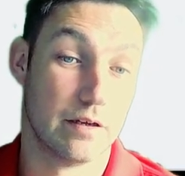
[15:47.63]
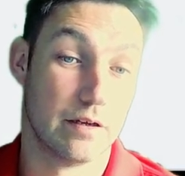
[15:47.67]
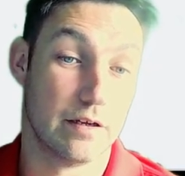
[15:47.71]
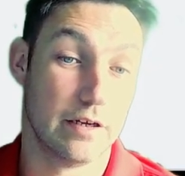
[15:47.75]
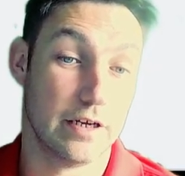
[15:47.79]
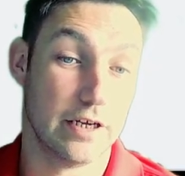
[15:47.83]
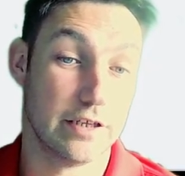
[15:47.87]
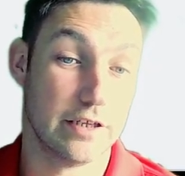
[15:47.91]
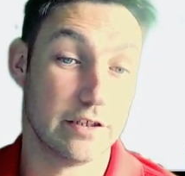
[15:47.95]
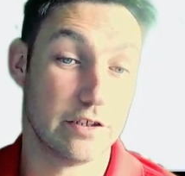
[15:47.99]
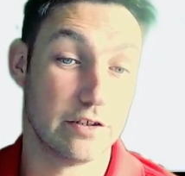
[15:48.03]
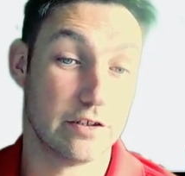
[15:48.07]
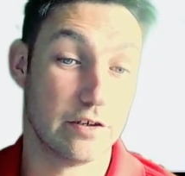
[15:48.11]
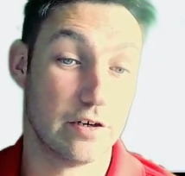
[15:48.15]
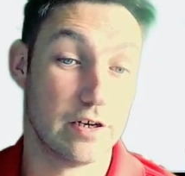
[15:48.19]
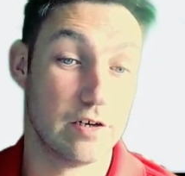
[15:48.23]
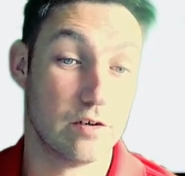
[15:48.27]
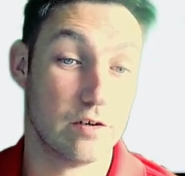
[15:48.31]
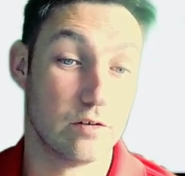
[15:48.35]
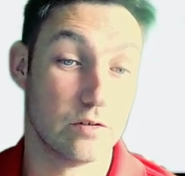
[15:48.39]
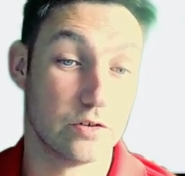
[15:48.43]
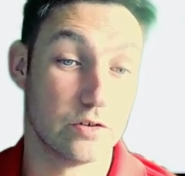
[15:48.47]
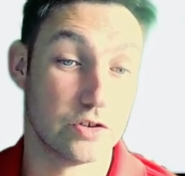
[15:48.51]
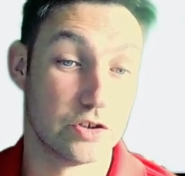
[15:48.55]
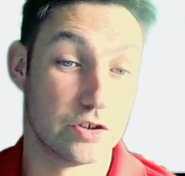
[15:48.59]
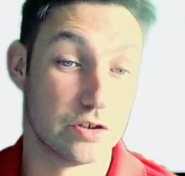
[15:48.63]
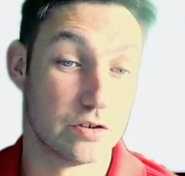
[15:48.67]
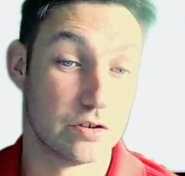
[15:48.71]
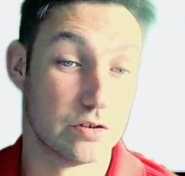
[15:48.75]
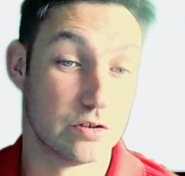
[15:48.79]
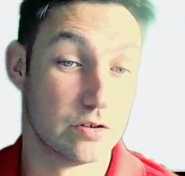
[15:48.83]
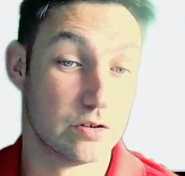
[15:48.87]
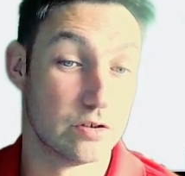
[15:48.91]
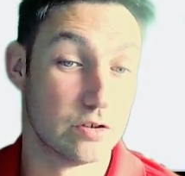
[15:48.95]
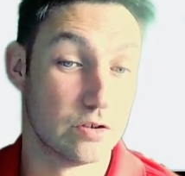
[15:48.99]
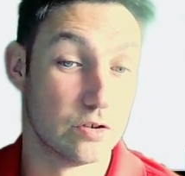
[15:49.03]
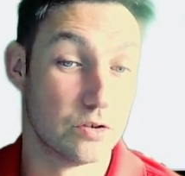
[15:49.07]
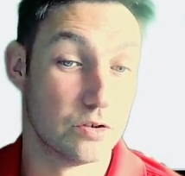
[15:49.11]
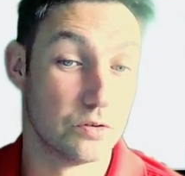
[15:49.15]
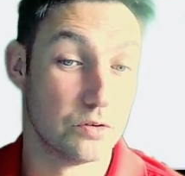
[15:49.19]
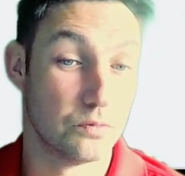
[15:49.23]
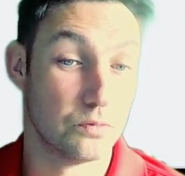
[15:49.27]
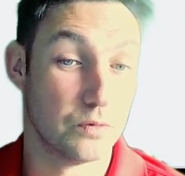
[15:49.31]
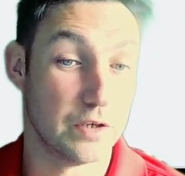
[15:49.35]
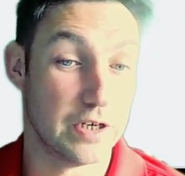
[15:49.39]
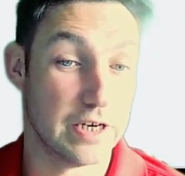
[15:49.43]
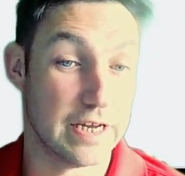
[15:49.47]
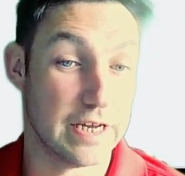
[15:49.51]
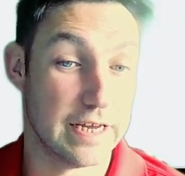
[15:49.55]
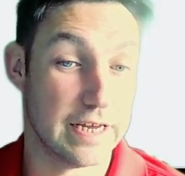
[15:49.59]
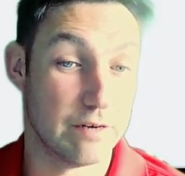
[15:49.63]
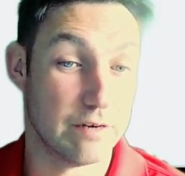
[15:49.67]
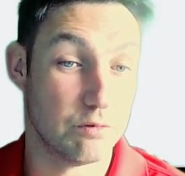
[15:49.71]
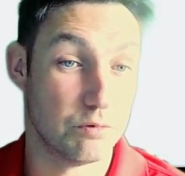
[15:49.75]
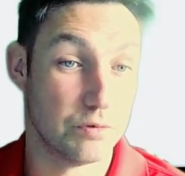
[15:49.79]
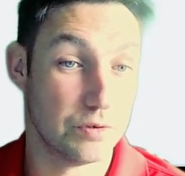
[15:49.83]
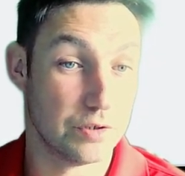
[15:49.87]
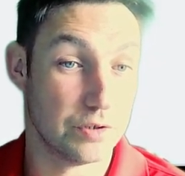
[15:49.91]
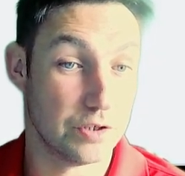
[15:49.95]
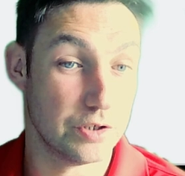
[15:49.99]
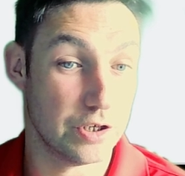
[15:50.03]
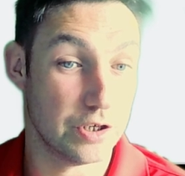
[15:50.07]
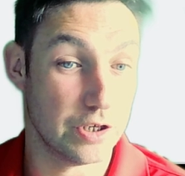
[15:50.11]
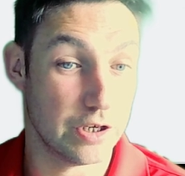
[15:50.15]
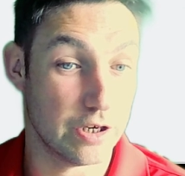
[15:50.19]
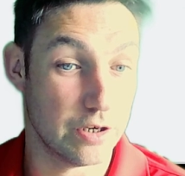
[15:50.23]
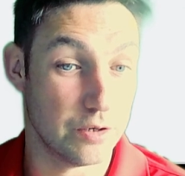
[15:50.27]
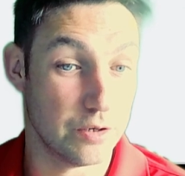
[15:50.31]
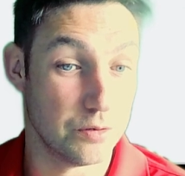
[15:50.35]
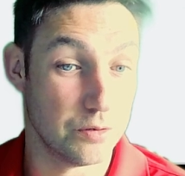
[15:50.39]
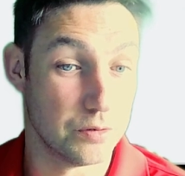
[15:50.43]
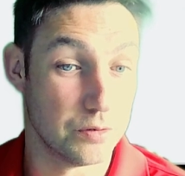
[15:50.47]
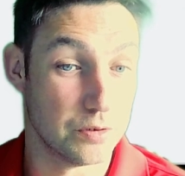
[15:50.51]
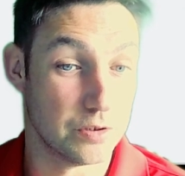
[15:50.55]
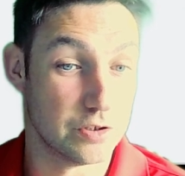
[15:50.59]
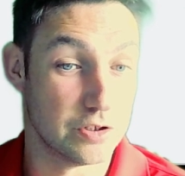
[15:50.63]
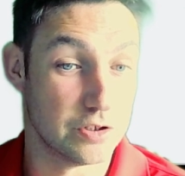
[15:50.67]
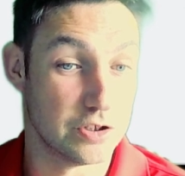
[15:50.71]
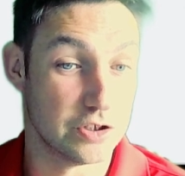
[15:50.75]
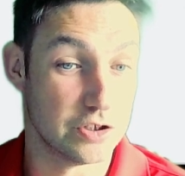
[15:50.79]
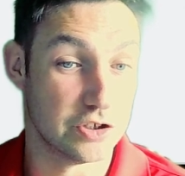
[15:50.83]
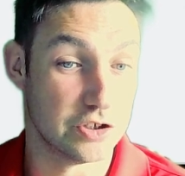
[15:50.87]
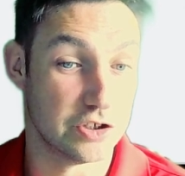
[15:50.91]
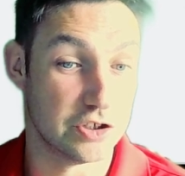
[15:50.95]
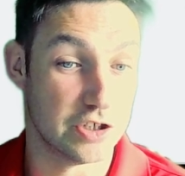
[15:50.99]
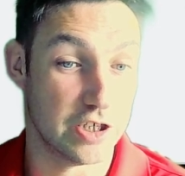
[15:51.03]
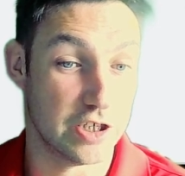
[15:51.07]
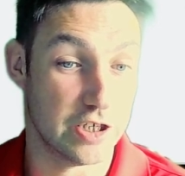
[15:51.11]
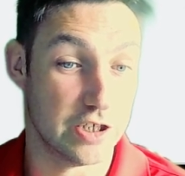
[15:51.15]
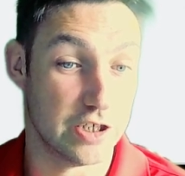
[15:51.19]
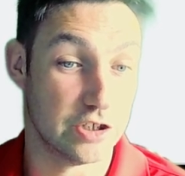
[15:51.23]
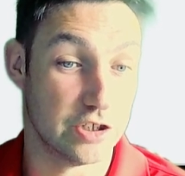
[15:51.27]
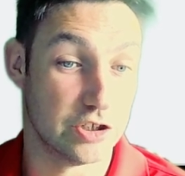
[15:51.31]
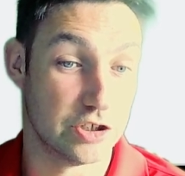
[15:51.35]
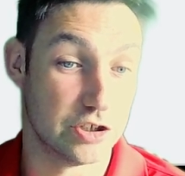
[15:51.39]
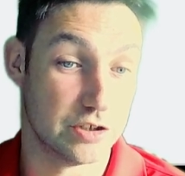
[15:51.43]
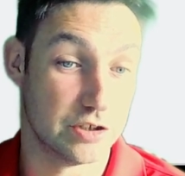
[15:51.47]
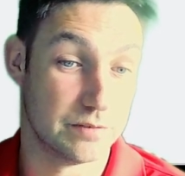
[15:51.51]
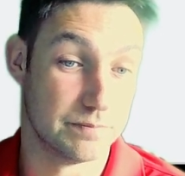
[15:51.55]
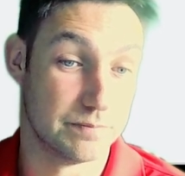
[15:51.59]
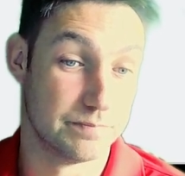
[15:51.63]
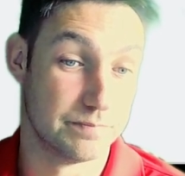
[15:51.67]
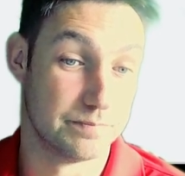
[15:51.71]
in the dialogs, we're now going to go to search.